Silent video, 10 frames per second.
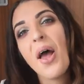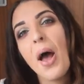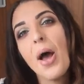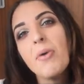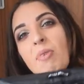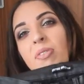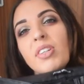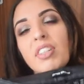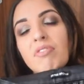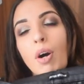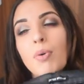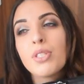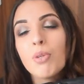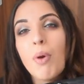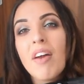I'm looking forward
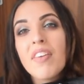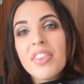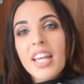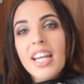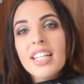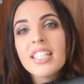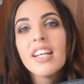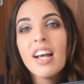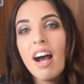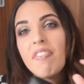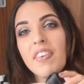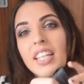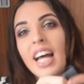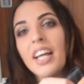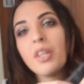to wearing these. I
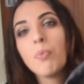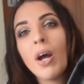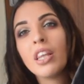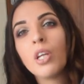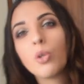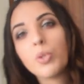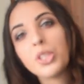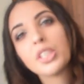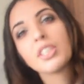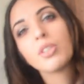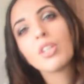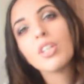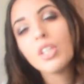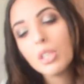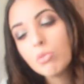feel like the wet look would just look
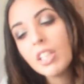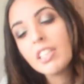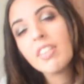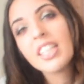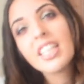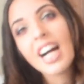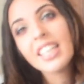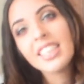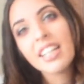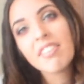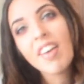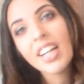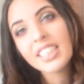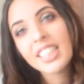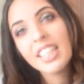really, really nice and
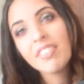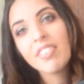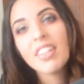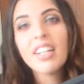effective,